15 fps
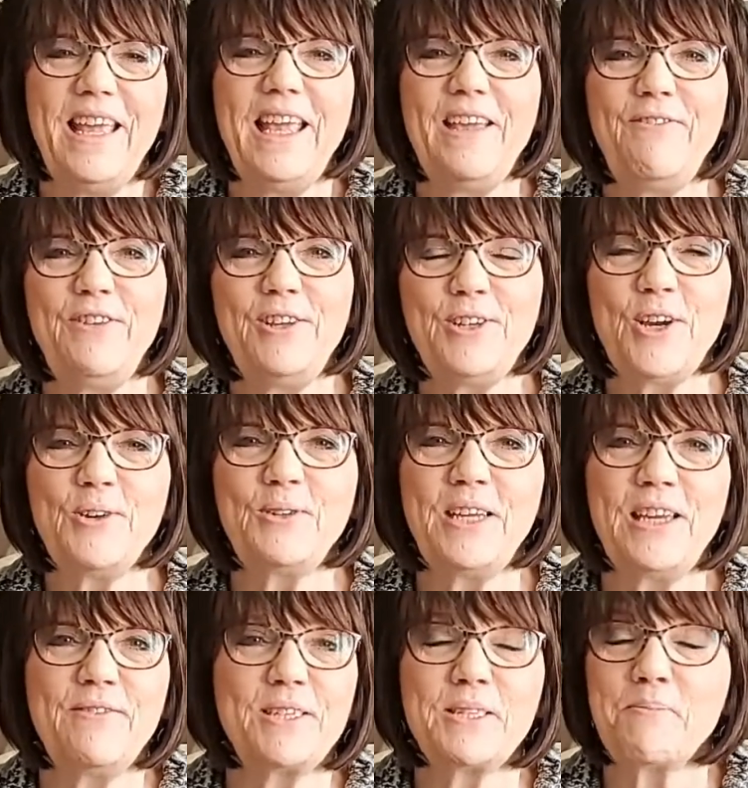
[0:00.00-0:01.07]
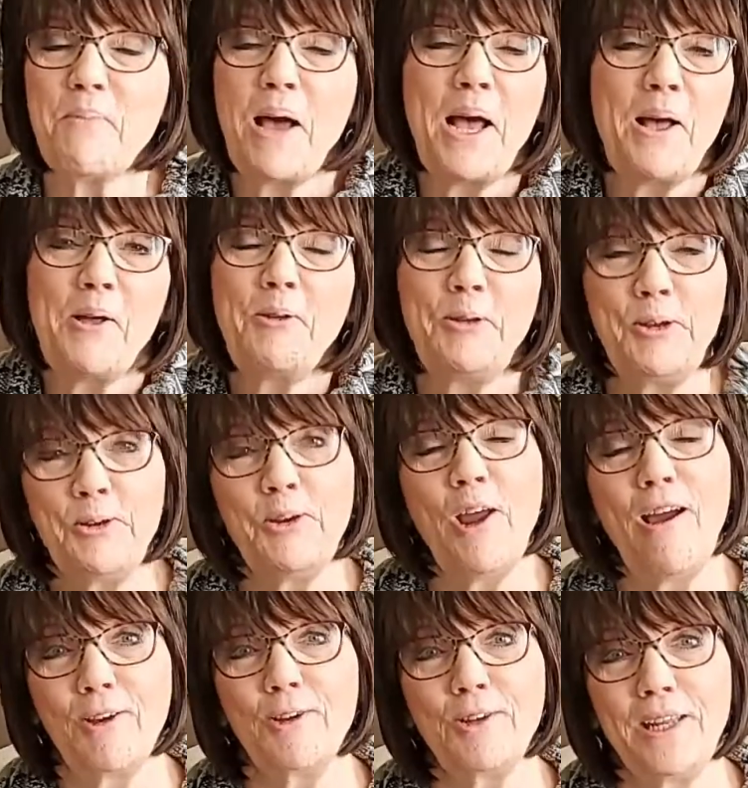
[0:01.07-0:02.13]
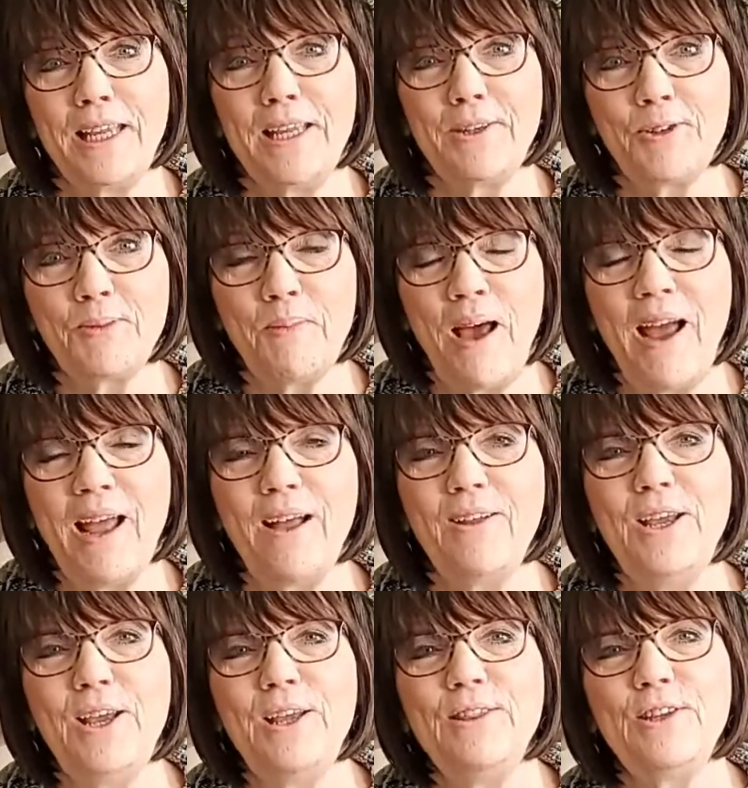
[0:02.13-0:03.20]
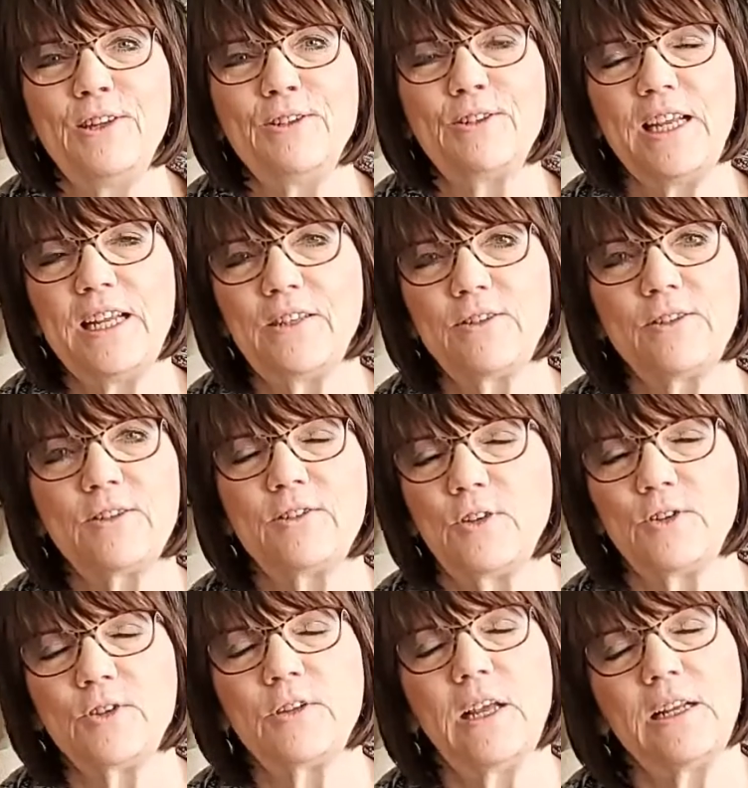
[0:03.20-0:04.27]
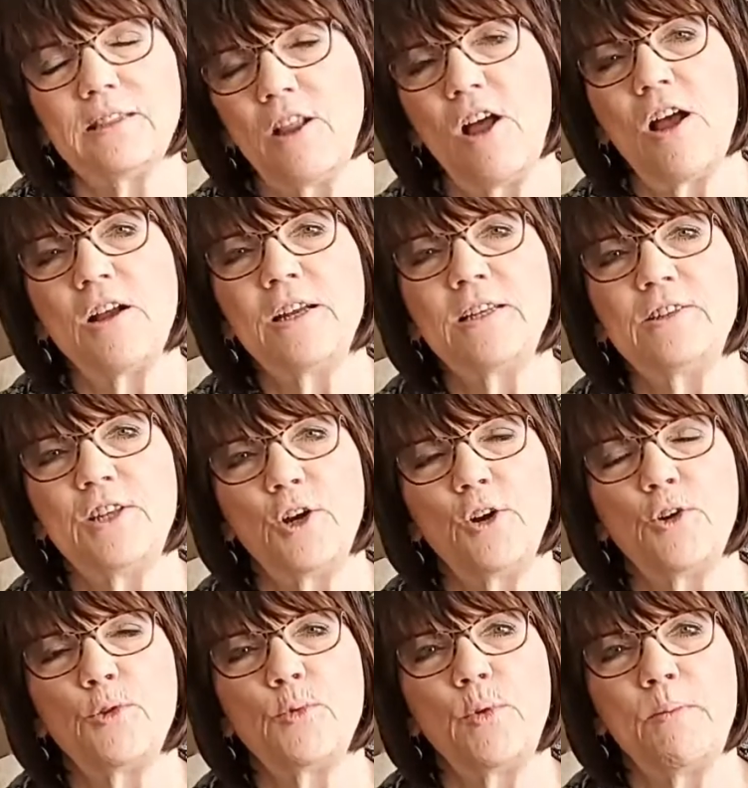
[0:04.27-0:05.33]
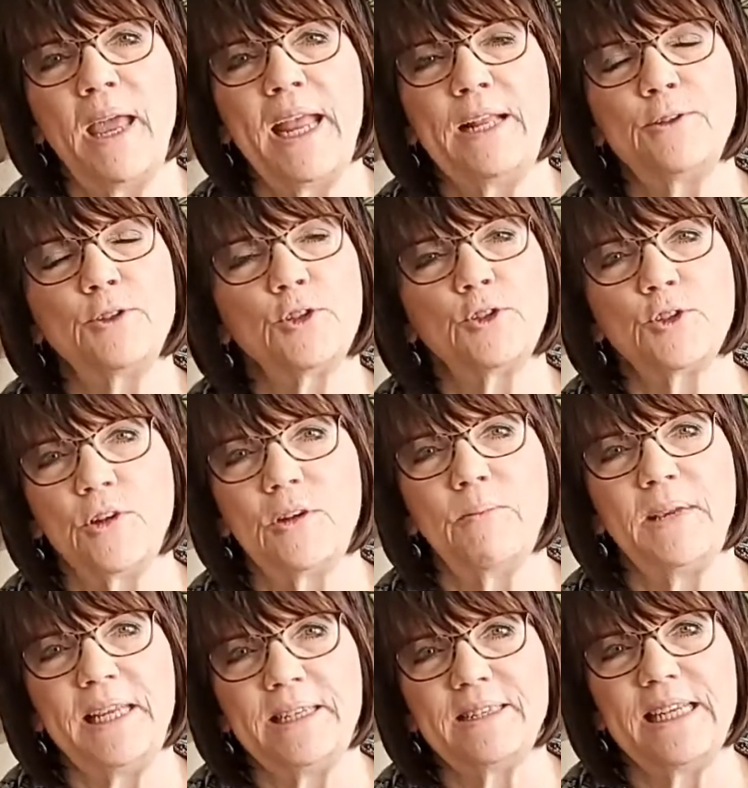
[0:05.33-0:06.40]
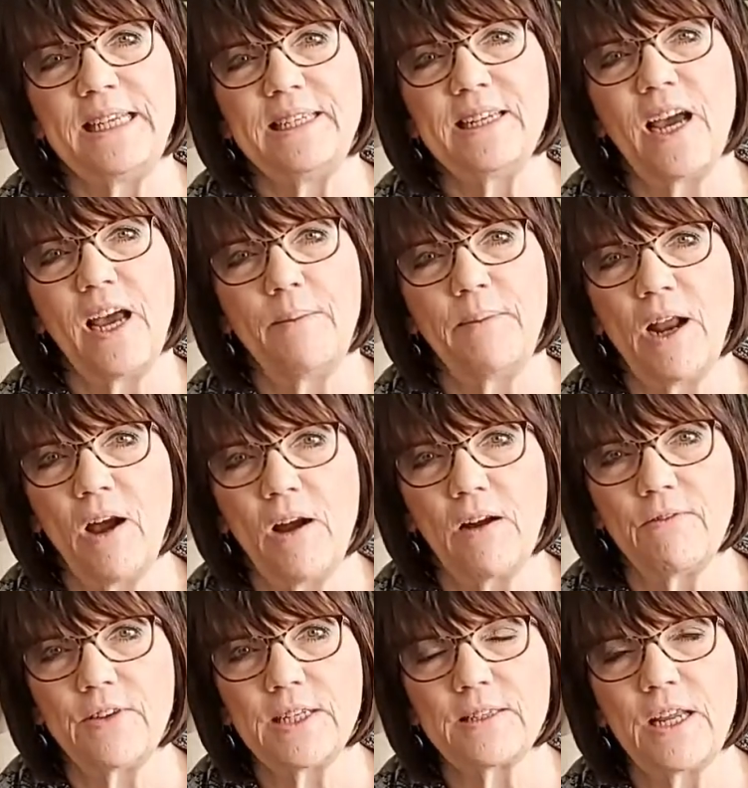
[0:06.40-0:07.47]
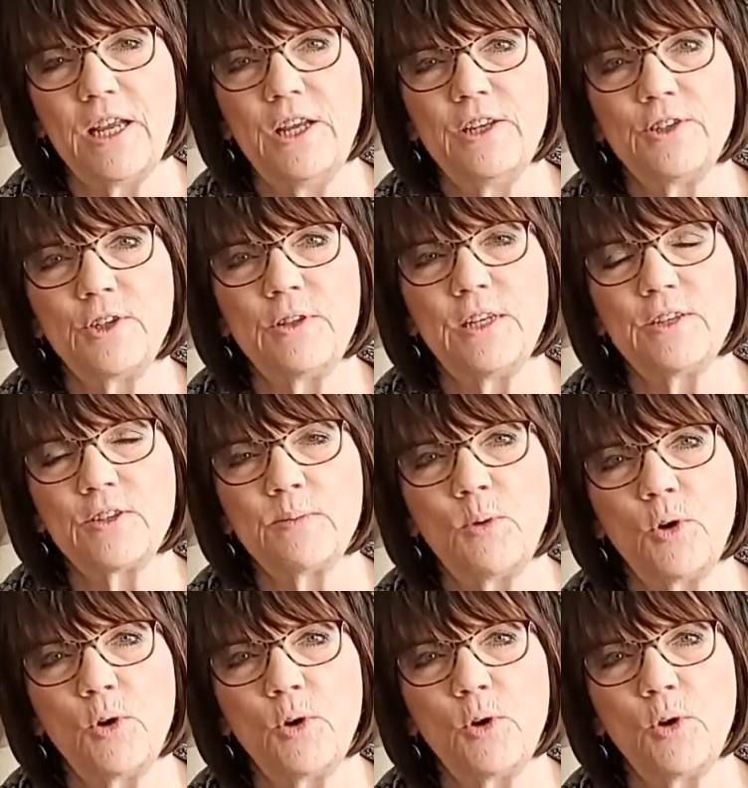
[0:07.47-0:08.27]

If you don't give a smile, you're not going to get a smile. As long as the earth remains, there's going to be seed time and harvest. So this